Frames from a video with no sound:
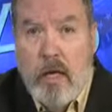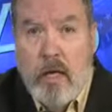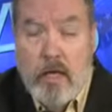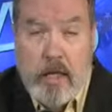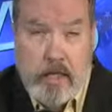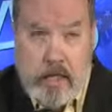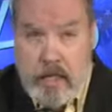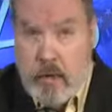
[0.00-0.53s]

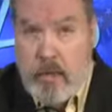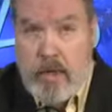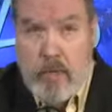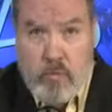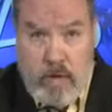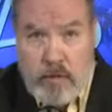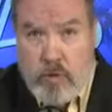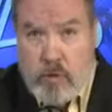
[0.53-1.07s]
continuing
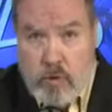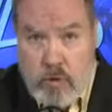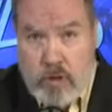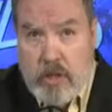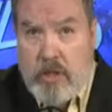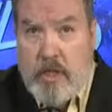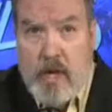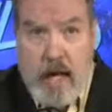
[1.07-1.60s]

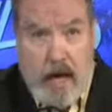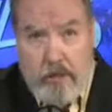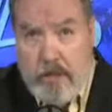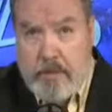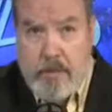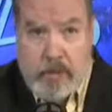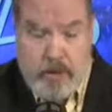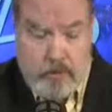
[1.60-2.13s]
resolution
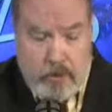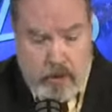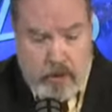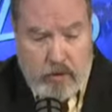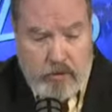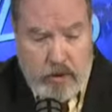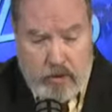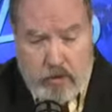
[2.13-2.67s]
omnibus
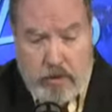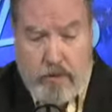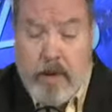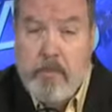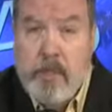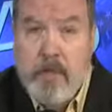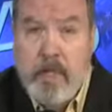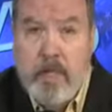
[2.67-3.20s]
bill that the
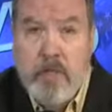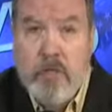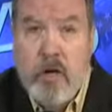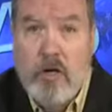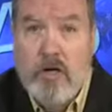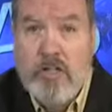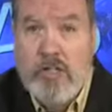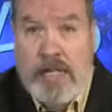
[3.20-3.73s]
Republicans
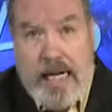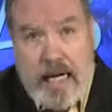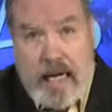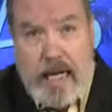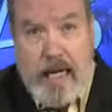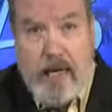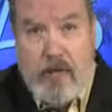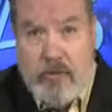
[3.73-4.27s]
are
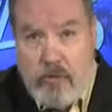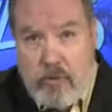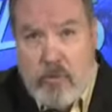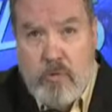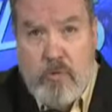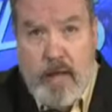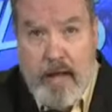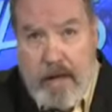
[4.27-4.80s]
sneaking
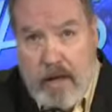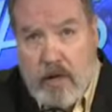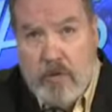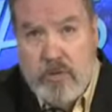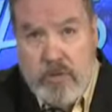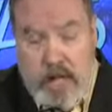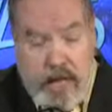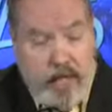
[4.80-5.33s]
through the
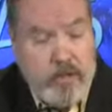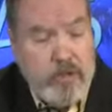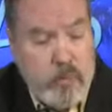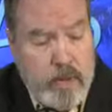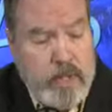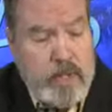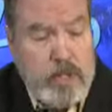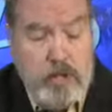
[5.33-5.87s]
House as
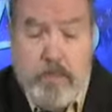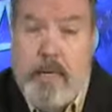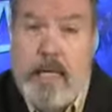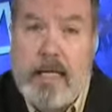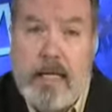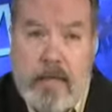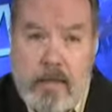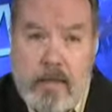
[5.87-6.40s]
we
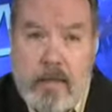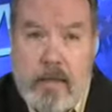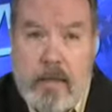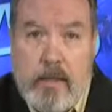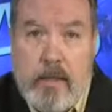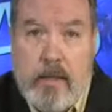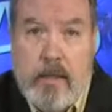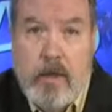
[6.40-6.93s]
speak.
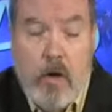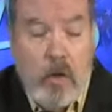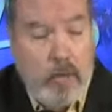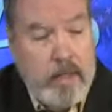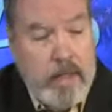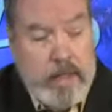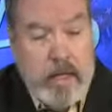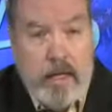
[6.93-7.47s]

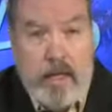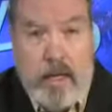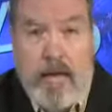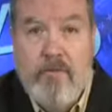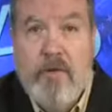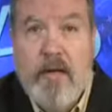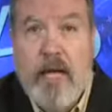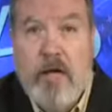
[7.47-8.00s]
Only
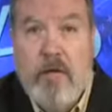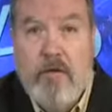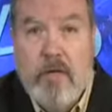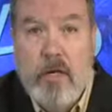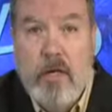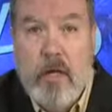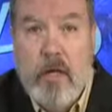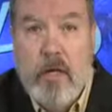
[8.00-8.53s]
gave it out
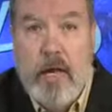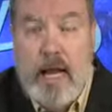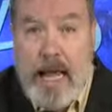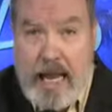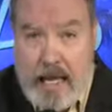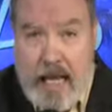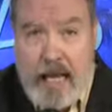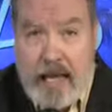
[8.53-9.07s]
on
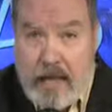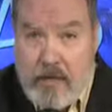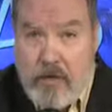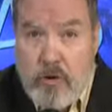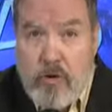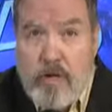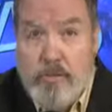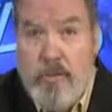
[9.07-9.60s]
eight, at
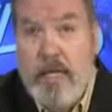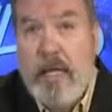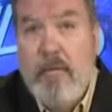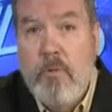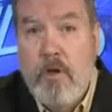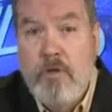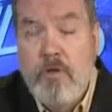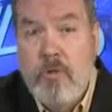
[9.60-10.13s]
8:30
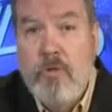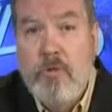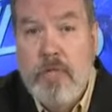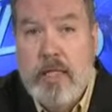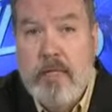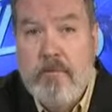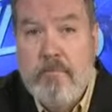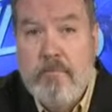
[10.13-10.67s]
p.m. on Tuesday.